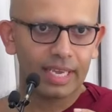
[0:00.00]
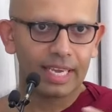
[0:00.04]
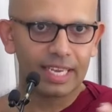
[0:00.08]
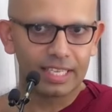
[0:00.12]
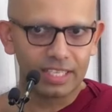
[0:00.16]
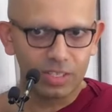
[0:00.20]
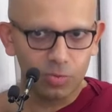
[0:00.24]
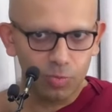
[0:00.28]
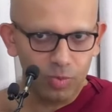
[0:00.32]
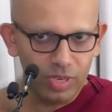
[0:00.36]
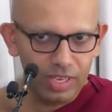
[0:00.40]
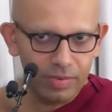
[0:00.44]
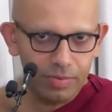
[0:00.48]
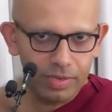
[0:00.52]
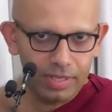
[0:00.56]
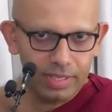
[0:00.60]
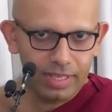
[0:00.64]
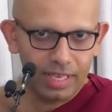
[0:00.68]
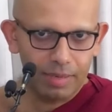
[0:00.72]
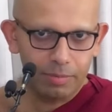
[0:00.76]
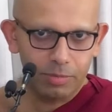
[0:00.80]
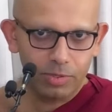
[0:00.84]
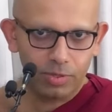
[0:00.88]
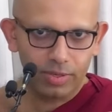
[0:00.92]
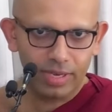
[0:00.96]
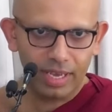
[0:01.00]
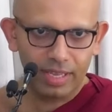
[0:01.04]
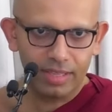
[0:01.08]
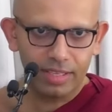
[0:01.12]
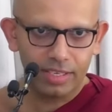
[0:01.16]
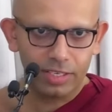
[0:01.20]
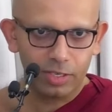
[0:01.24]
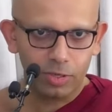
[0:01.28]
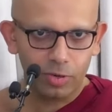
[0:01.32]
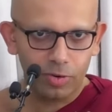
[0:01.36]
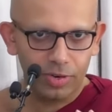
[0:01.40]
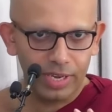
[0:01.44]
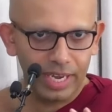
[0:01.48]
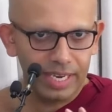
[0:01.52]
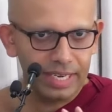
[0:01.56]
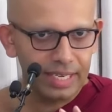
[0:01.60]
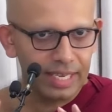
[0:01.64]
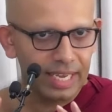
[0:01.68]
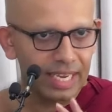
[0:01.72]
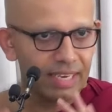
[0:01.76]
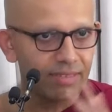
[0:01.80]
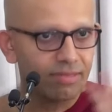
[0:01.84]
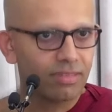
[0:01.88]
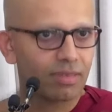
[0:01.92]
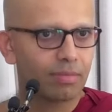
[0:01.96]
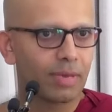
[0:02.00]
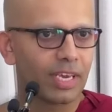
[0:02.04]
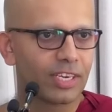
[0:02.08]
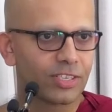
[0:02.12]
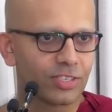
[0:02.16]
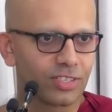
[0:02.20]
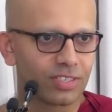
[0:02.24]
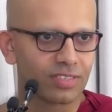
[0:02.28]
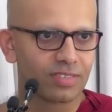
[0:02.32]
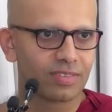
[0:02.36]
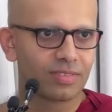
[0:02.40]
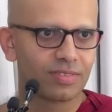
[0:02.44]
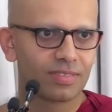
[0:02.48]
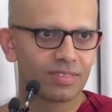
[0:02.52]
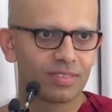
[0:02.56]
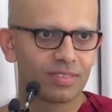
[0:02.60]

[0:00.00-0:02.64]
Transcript: it's weaving them together to create information.